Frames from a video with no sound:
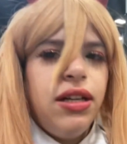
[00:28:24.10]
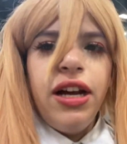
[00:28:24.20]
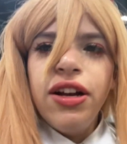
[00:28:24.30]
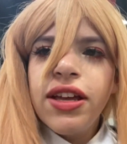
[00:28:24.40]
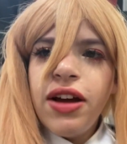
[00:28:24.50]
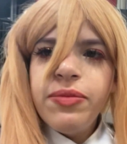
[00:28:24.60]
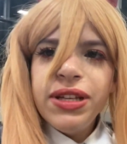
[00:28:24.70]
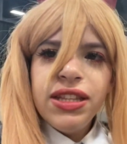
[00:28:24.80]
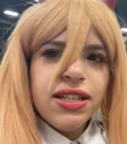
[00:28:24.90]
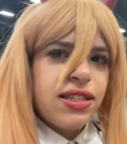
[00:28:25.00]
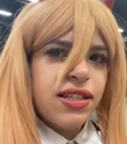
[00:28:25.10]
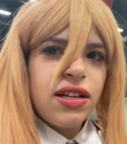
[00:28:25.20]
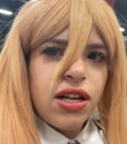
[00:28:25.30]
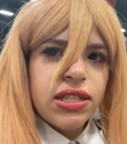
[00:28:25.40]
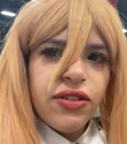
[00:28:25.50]
I don't think I've been this
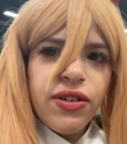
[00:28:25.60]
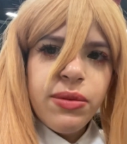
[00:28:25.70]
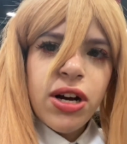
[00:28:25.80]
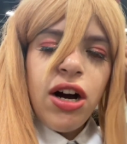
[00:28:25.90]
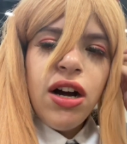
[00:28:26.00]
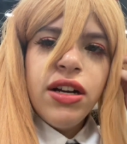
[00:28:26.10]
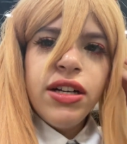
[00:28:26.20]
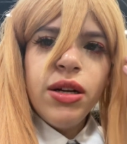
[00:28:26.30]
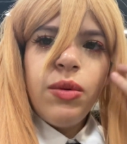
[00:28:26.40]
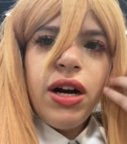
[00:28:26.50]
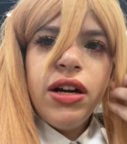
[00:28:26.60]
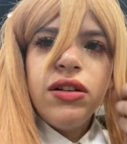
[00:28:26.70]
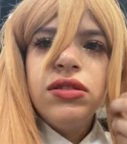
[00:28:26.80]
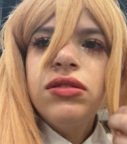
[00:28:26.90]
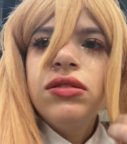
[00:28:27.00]
exhausted from a con in a while.